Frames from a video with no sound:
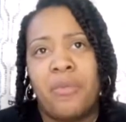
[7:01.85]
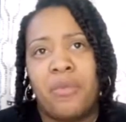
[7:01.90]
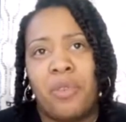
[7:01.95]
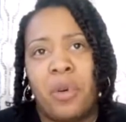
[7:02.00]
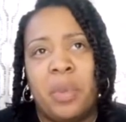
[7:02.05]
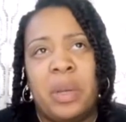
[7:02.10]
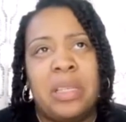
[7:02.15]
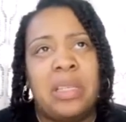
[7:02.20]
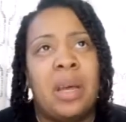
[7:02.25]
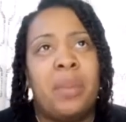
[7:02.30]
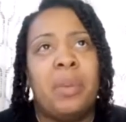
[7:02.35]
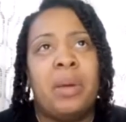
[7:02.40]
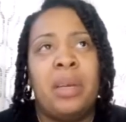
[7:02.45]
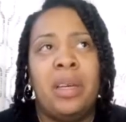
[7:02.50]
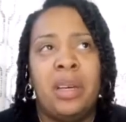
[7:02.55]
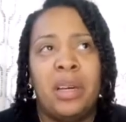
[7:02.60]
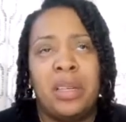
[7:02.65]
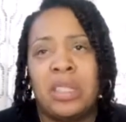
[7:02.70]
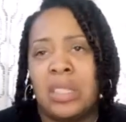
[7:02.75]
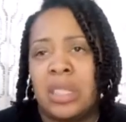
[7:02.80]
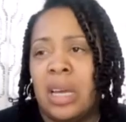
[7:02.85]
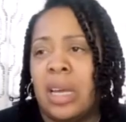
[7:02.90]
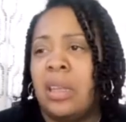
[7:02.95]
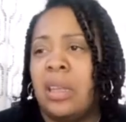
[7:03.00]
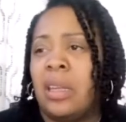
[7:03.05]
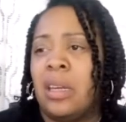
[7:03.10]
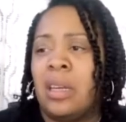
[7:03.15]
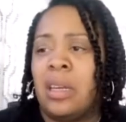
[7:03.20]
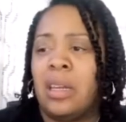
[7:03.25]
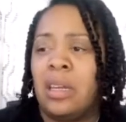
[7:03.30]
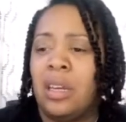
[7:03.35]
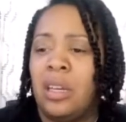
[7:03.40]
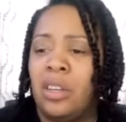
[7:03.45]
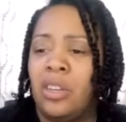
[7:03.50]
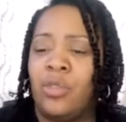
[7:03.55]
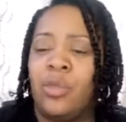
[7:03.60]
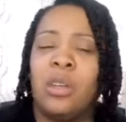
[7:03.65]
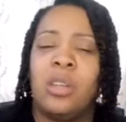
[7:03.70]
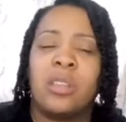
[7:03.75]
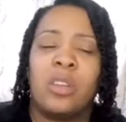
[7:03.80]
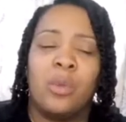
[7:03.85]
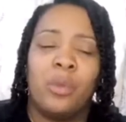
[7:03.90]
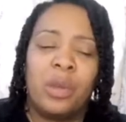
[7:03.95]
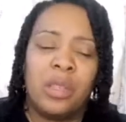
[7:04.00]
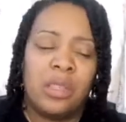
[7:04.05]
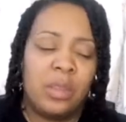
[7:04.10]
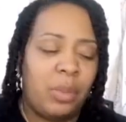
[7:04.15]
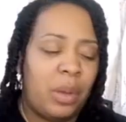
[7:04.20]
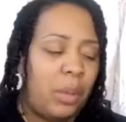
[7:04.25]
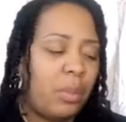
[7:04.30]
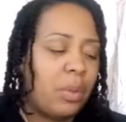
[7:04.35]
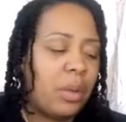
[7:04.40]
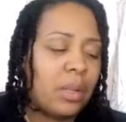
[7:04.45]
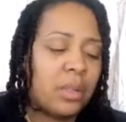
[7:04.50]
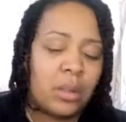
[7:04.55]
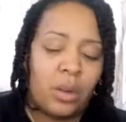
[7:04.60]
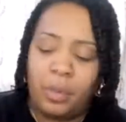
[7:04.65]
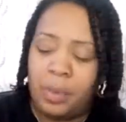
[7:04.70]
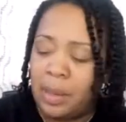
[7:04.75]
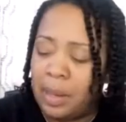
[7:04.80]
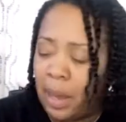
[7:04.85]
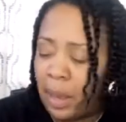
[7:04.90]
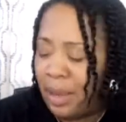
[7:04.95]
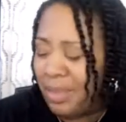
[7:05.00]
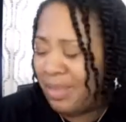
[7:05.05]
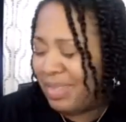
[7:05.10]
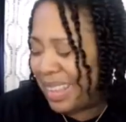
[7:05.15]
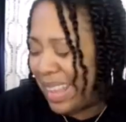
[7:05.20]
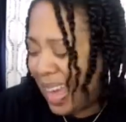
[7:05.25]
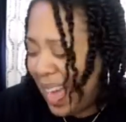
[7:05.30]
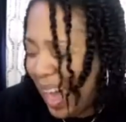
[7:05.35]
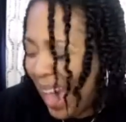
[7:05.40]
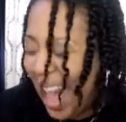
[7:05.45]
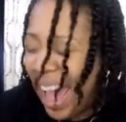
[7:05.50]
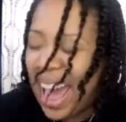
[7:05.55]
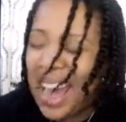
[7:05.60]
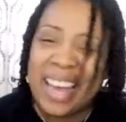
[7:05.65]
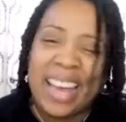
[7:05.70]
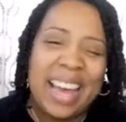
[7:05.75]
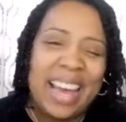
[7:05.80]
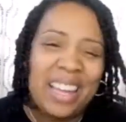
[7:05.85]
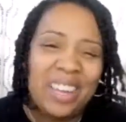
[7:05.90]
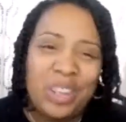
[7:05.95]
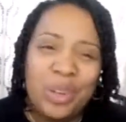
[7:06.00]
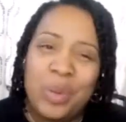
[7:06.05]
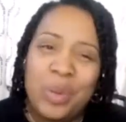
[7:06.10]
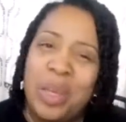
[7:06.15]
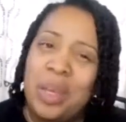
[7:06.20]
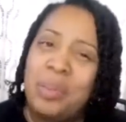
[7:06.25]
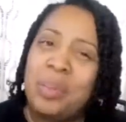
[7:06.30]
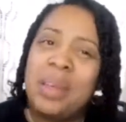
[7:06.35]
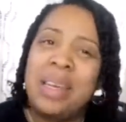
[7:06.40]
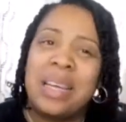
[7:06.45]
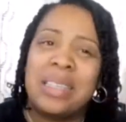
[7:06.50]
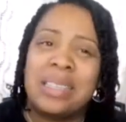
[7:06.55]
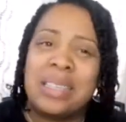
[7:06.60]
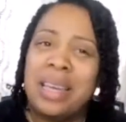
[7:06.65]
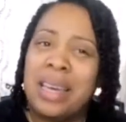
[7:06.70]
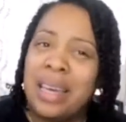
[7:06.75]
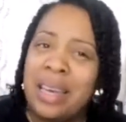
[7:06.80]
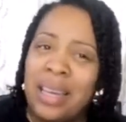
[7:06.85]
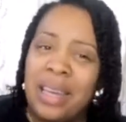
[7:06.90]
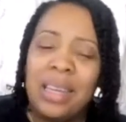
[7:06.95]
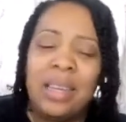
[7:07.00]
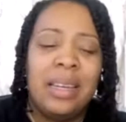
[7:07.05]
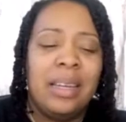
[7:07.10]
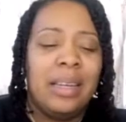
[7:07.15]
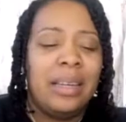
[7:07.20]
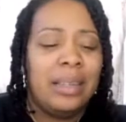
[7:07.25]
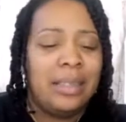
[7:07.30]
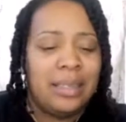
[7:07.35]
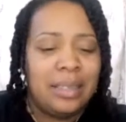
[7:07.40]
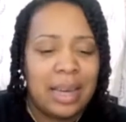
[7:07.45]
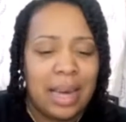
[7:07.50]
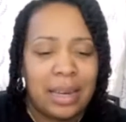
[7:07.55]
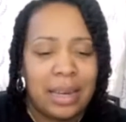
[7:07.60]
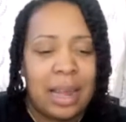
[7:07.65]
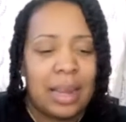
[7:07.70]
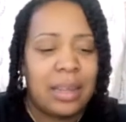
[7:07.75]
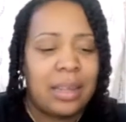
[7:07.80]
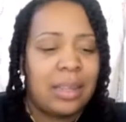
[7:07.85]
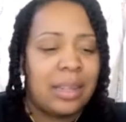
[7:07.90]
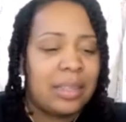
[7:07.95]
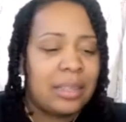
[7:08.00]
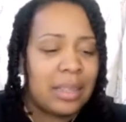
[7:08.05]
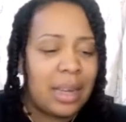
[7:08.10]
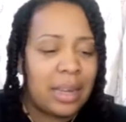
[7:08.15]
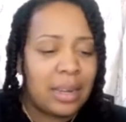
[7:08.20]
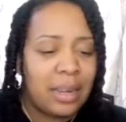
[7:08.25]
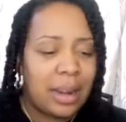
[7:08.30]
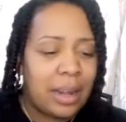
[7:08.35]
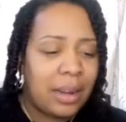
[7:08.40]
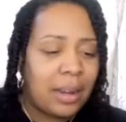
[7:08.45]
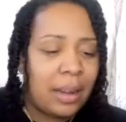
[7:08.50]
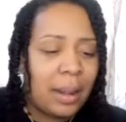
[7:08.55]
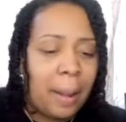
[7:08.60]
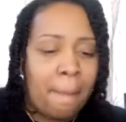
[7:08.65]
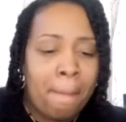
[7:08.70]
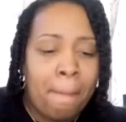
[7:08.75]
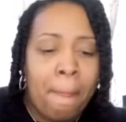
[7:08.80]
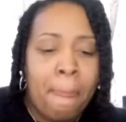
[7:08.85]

for him. He said, but he understand that in the industry, it's gonna be some people that's gonna be like, nah, can't do him because he gay, yada yada this, yada yada that.